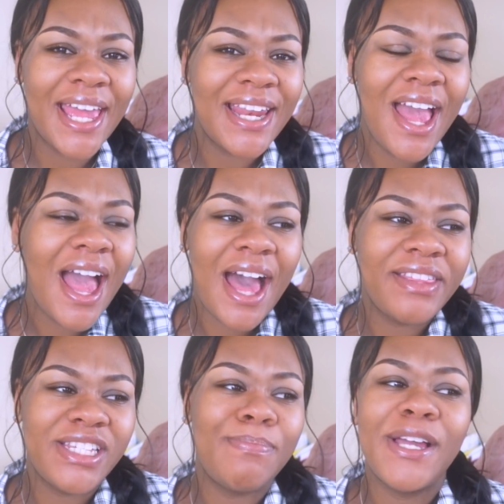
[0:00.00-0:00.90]
and on
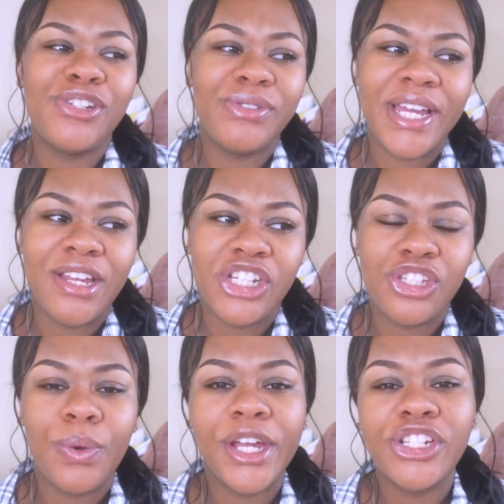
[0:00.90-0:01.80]
this special day you
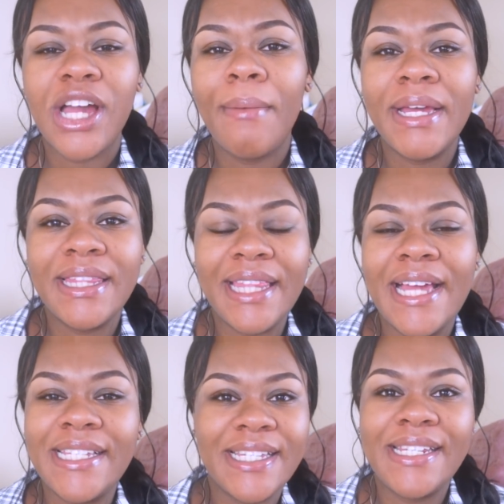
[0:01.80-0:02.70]
just quit your job.
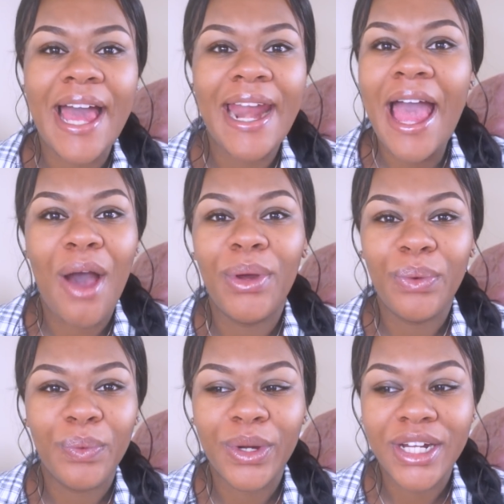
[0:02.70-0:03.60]
That is not how
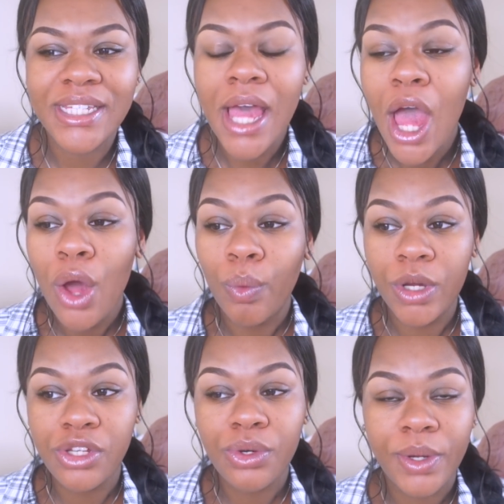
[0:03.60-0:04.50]
it works.
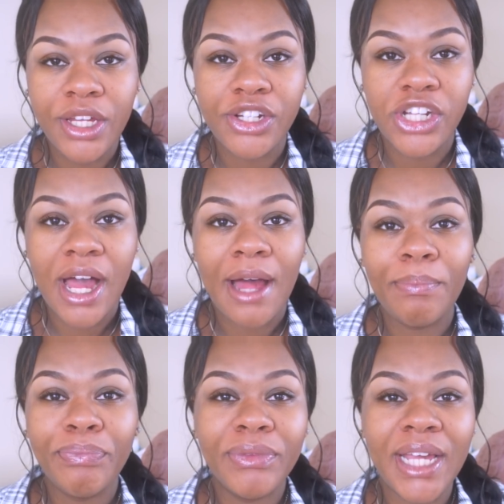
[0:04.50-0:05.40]
When you quit your
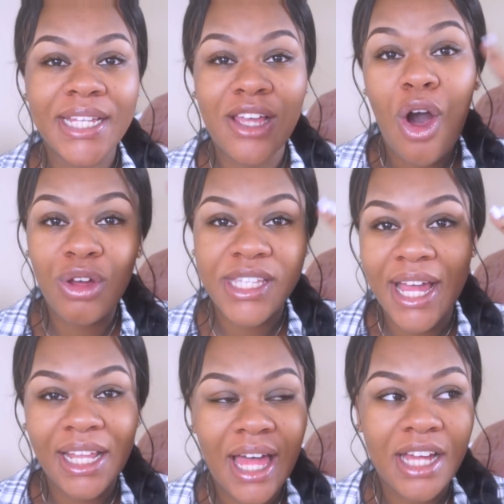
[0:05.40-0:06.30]
job, it's all
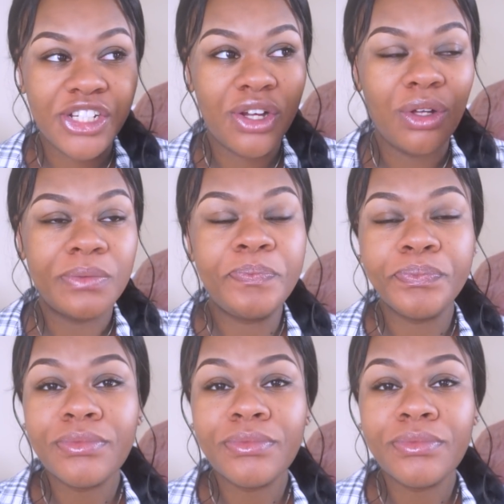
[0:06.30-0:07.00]
psychological.